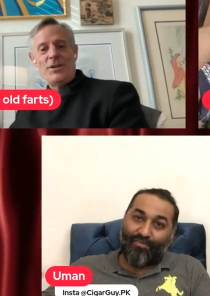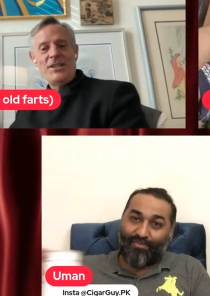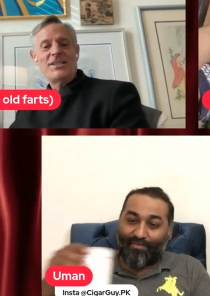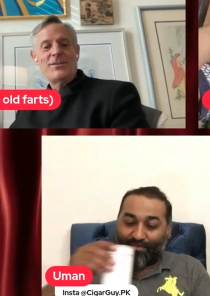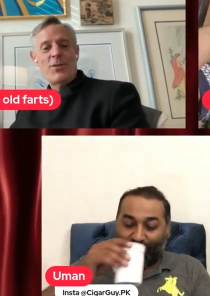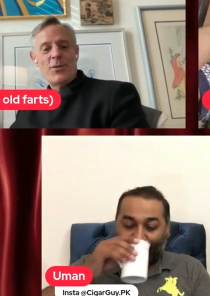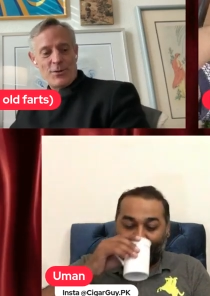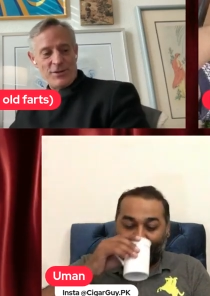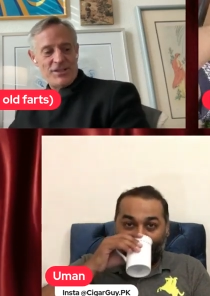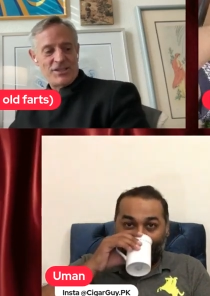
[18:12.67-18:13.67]
Speaker 1: 20s and the
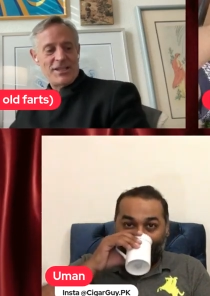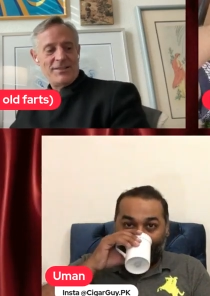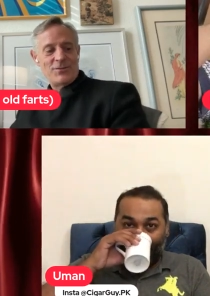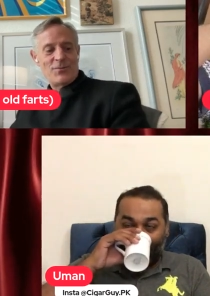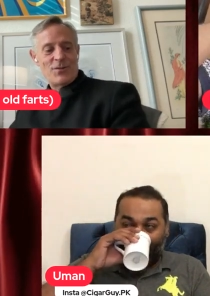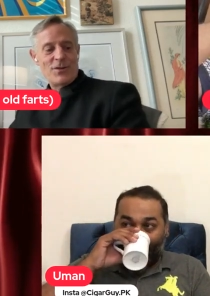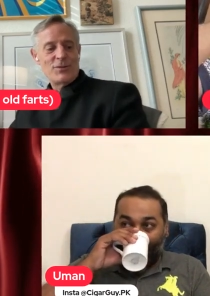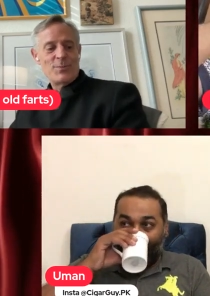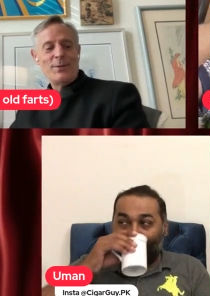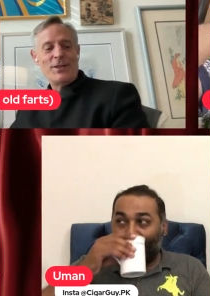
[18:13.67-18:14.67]
30s. And for
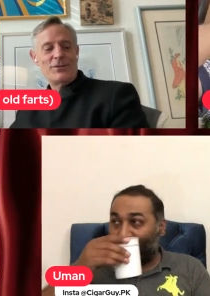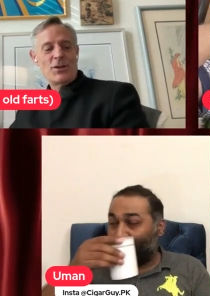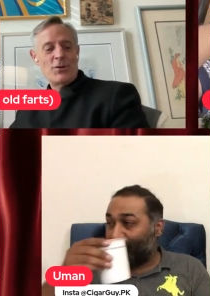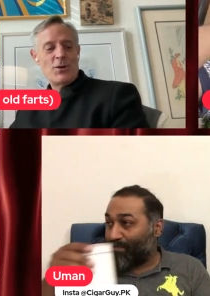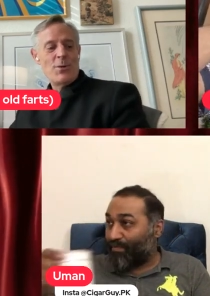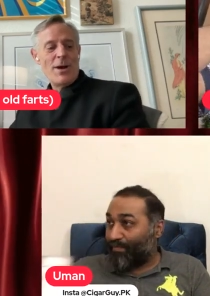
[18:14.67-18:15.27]
those people that don't know